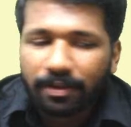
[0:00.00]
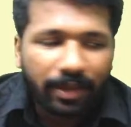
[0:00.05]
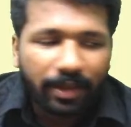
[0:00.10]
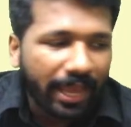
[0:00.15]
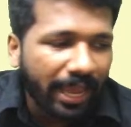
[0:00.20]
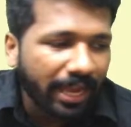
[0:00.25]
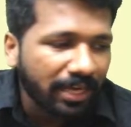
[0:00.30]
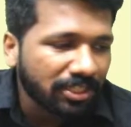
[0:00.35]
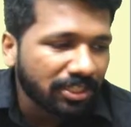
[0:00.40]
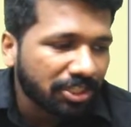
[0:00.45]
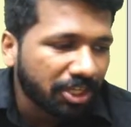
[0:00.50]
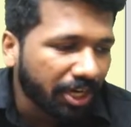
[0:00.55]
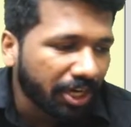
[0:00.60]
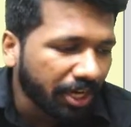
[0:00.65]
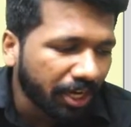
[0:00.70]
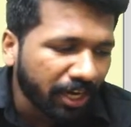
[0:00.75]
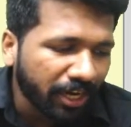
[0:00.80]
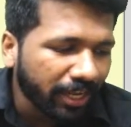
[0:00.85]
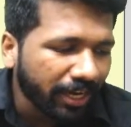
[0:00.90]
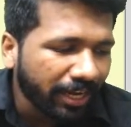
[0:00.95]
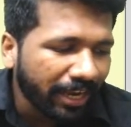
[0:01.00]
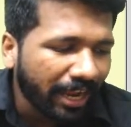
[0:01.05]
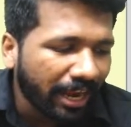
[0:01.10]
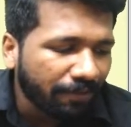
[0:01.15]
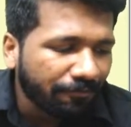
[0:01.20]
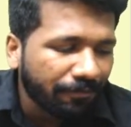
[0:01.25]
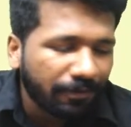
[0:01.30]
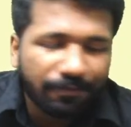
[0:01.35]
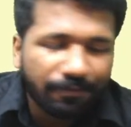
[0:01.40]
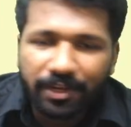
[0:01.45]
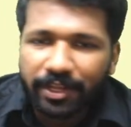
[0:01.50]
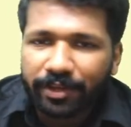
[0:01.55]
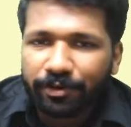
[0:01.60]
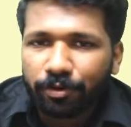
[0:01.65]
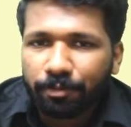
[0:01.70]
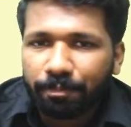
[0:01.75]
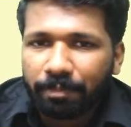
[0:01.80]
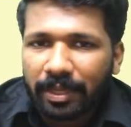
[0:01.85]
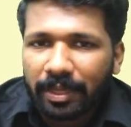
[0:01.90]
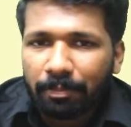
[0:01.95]
And she didn't have 15
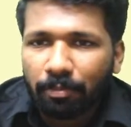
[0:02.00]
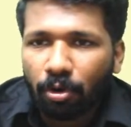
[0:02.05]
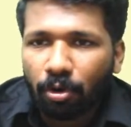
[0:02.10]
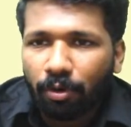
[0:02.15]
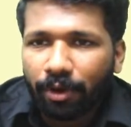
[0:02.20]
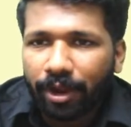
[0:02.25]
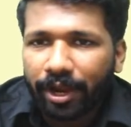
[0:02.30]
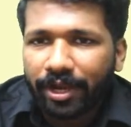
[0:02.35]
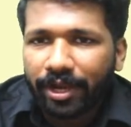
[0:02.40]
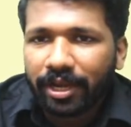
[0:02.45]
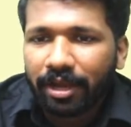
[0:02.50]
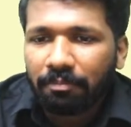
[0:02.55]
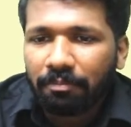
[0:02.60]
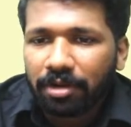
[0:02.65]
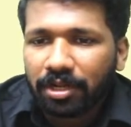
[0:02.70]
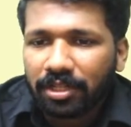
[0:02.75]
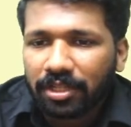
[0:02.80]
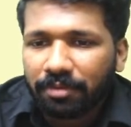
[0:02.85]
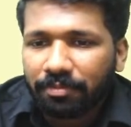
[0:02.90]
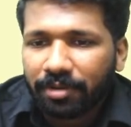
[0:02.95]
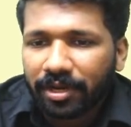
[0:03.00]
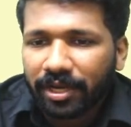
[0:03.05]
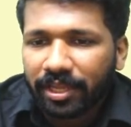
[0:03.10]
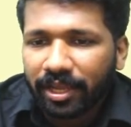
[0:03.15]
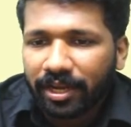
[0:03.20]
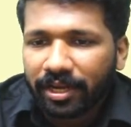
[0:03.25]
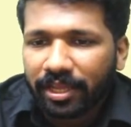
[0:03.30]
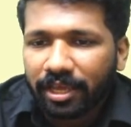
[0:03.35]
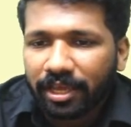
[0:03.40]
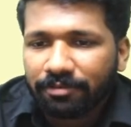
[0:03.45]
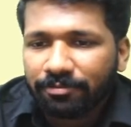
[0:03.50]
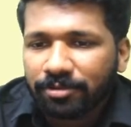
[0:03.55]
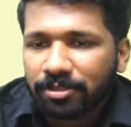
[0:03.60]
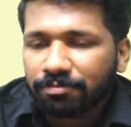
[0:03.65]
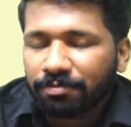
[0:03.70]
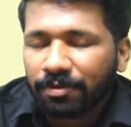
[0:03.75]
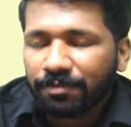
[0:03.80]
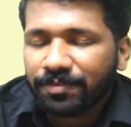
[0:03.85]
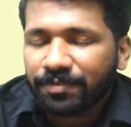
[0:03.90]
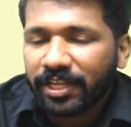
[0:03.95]
rupee. Mohan doubled the money and gave this
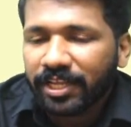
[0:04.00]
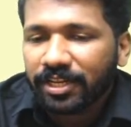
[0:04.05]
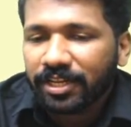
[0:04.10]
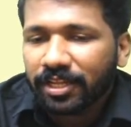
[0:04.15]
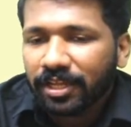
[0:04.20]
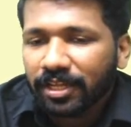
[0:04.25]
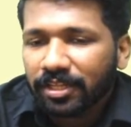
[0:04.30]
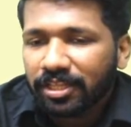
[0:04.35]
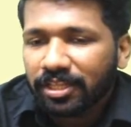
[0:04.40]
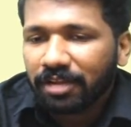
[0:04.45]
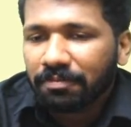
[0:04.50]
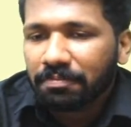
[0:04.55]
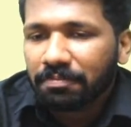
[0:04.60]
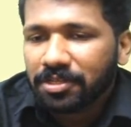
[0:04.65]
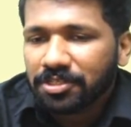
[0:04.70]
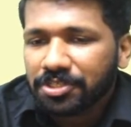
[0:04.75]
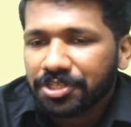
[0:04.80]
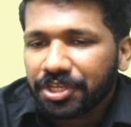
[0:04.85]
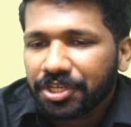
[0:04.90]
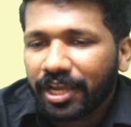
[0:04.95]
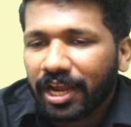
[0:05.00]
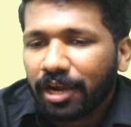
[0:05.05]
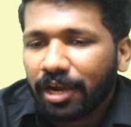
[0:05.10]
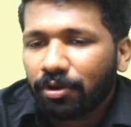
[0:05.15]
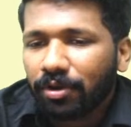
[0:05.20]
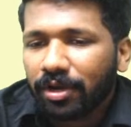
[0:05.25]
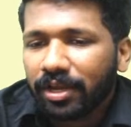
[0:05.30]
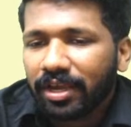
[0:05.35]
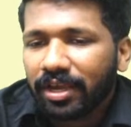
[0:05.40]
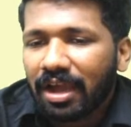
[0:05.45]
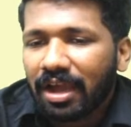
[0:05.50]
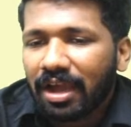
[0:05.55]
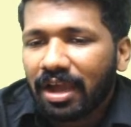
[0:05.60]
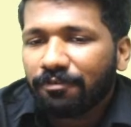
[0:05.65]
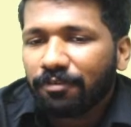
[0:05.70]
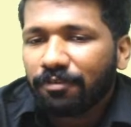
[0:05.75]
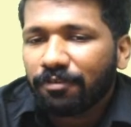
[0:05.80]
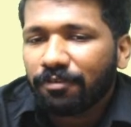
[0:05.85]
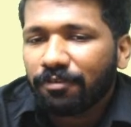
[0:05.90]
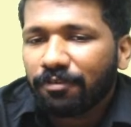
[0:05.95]
15. That means she had only half
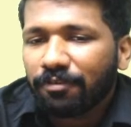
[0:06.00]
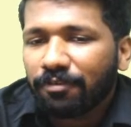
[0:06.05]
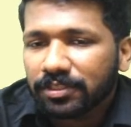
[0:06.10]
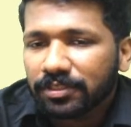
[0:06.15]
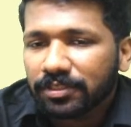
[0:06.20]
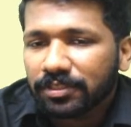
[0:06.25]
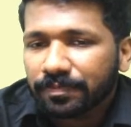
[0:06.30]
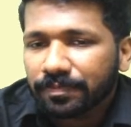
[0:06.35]
of this.